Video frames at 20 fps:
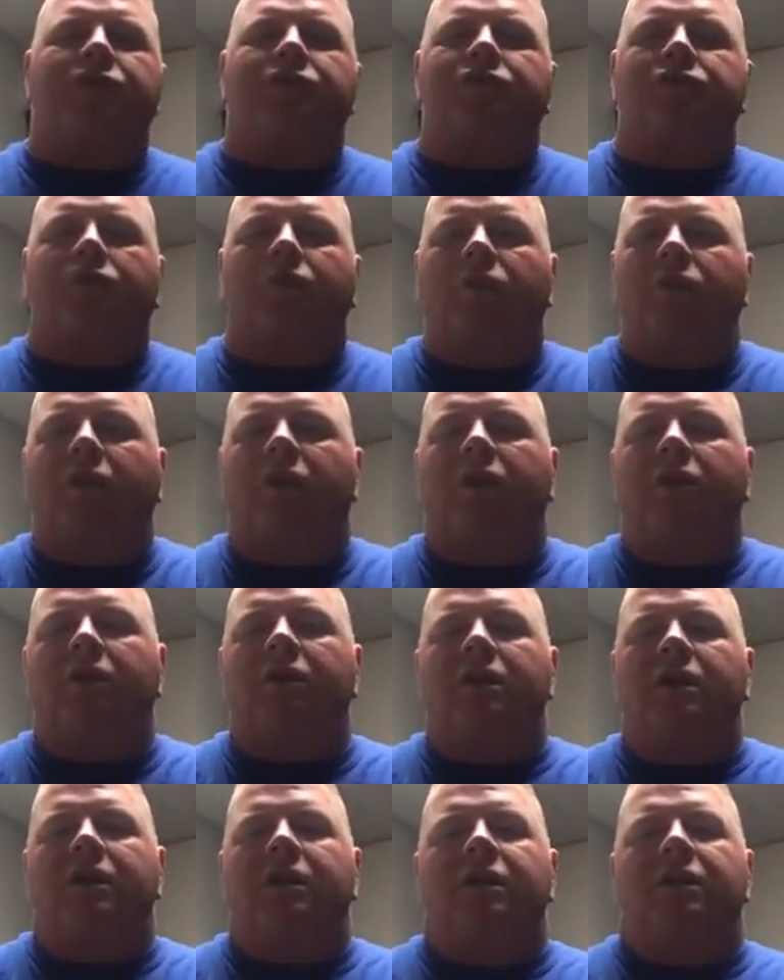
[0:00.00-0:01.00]
to
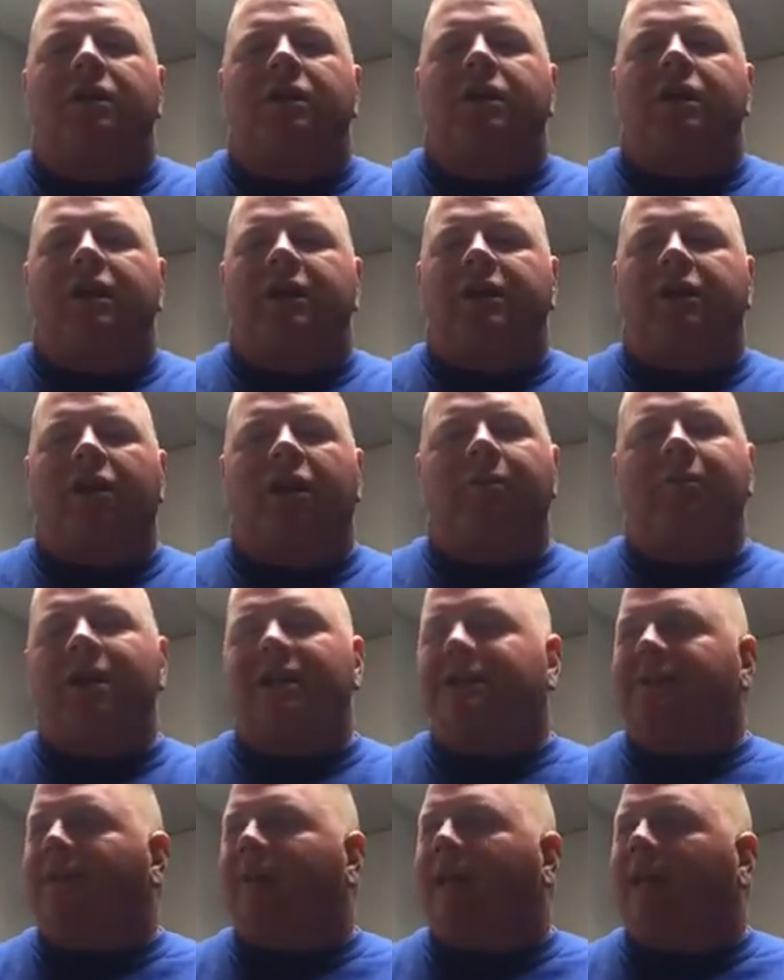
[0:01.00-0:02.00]
solo. I'm
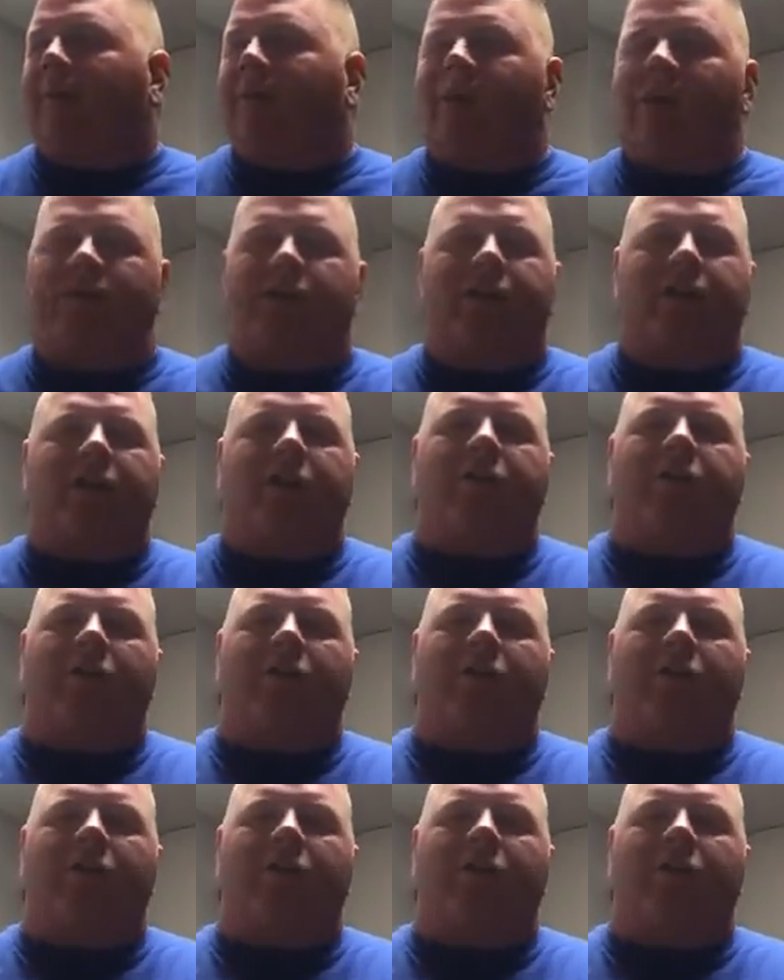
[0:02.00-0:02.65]
not saying I'm never going to